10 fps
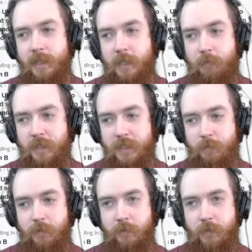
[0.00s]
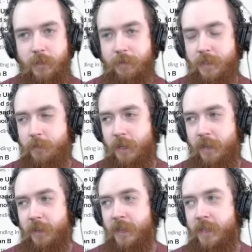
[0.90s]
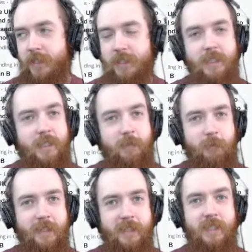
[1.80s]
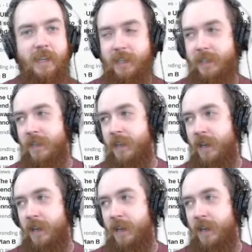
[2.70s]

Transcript: a heaping spoonful of it as well, just to see what it's like.